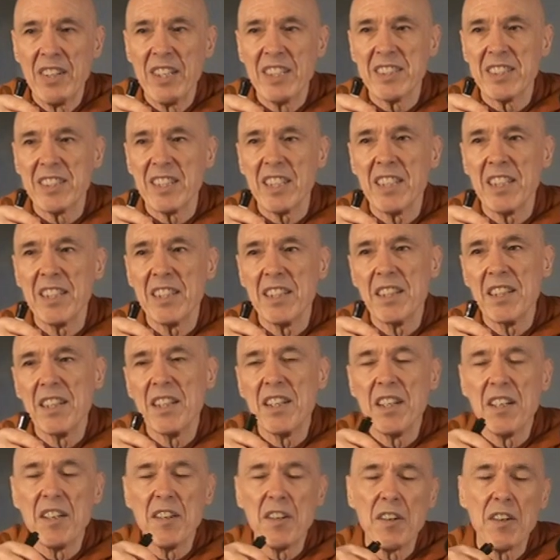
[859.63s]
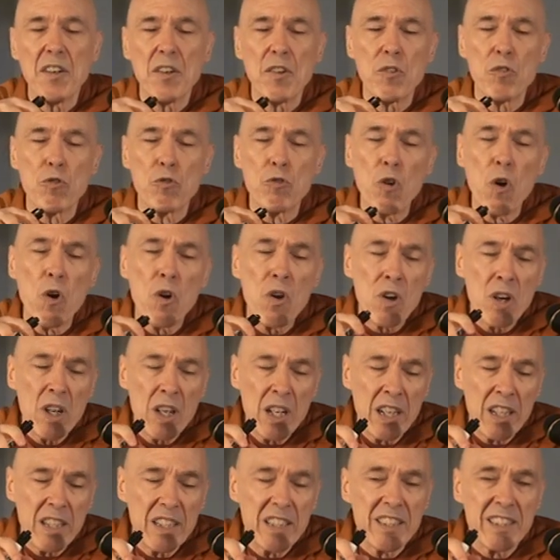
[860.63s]
this
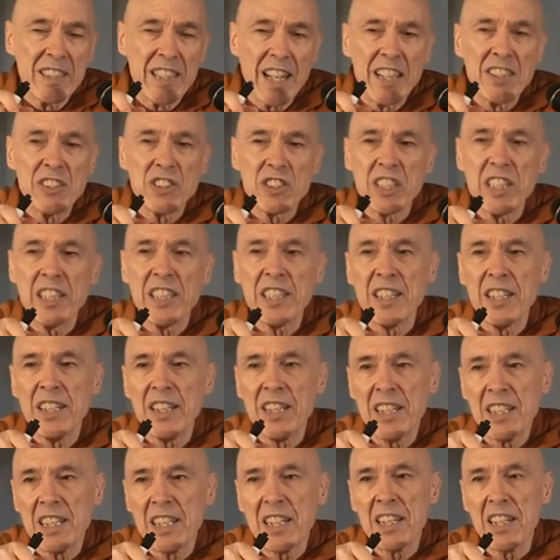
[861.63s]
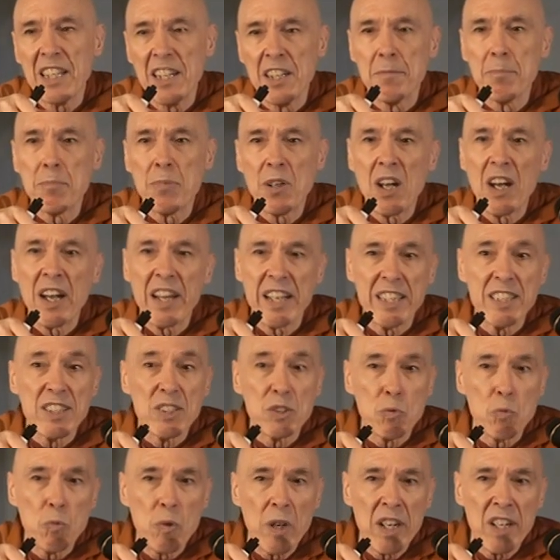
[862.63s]
wrong attention can apply
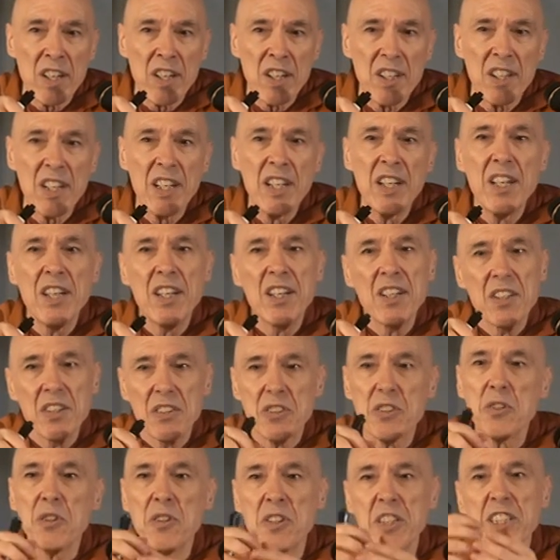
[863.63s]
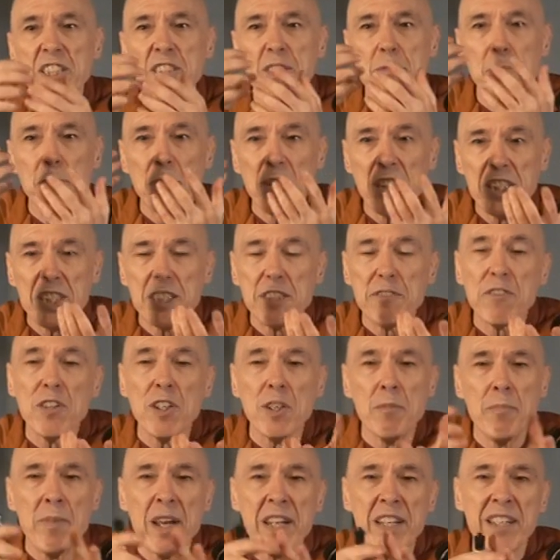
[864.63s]
as well to these
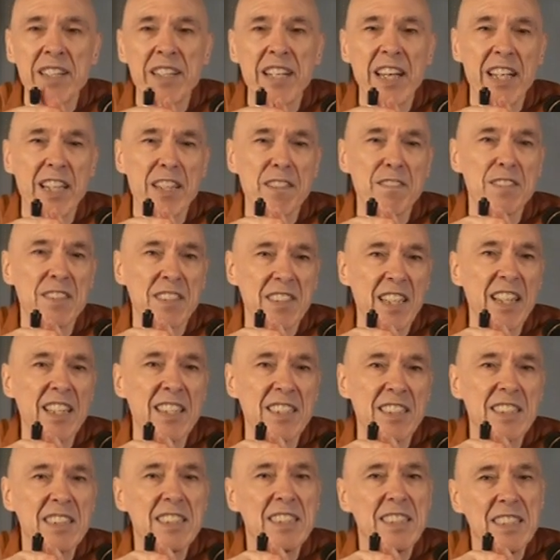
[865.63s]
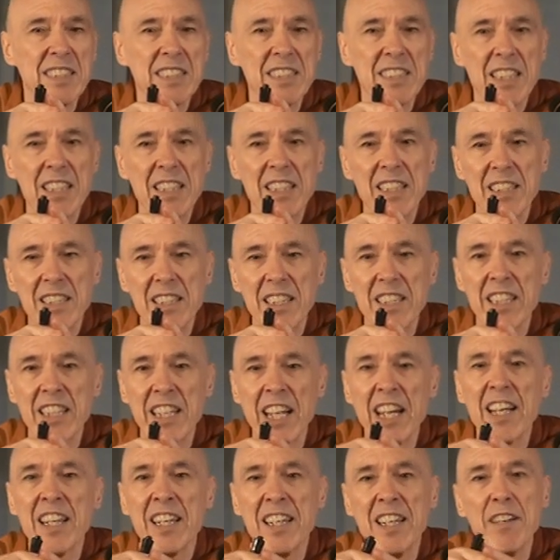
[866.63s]
blissful meditative states.
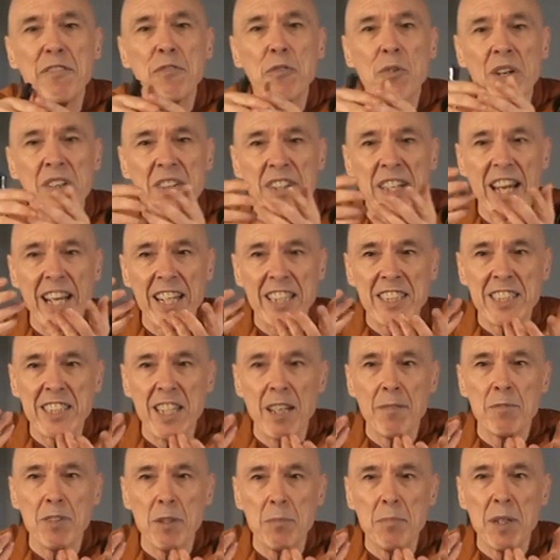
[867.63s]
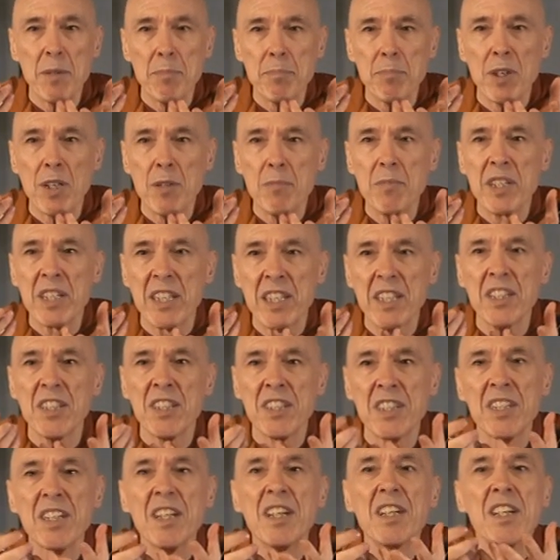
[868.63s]
Again, if one takes them to be permanent,
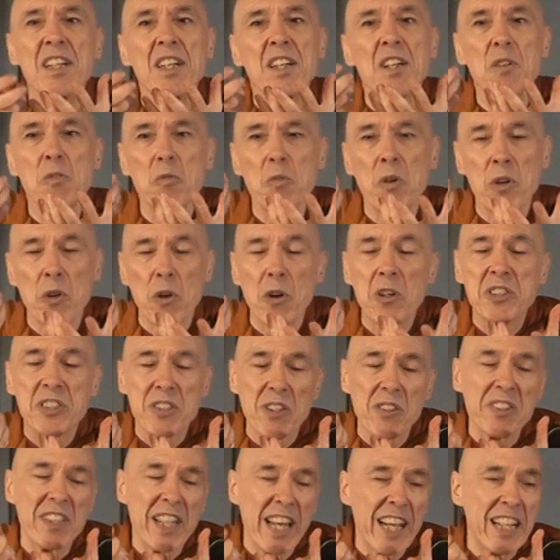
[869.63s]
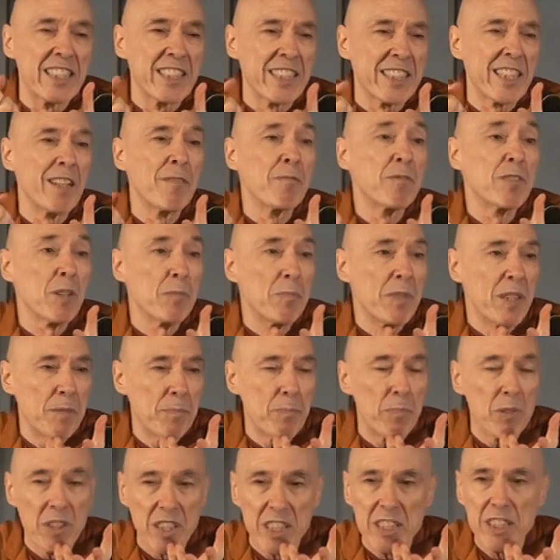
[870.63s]
one also takes them to be
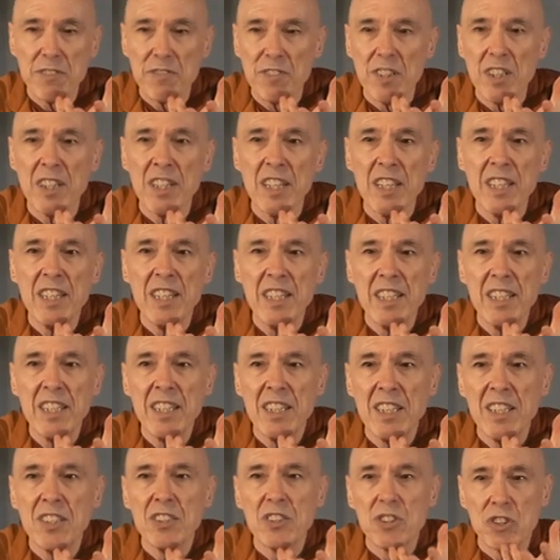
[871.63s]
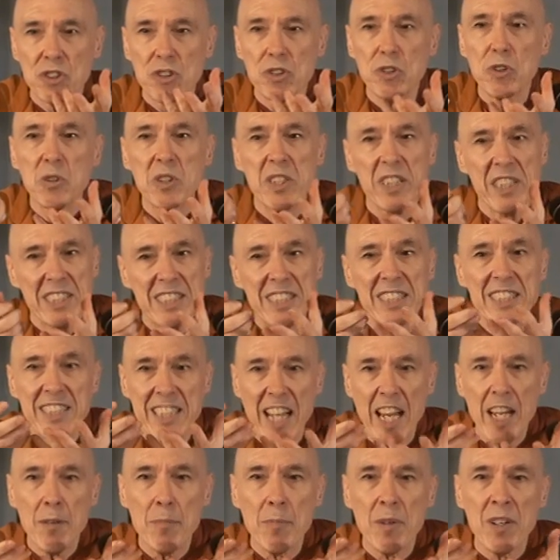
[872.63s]
blissful, truly
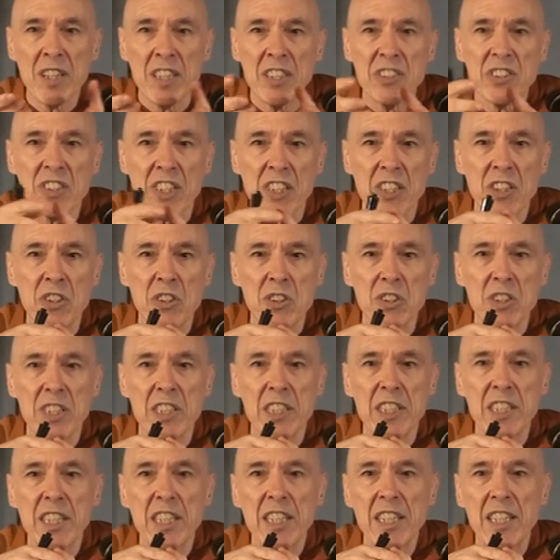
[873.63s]
stable and secure.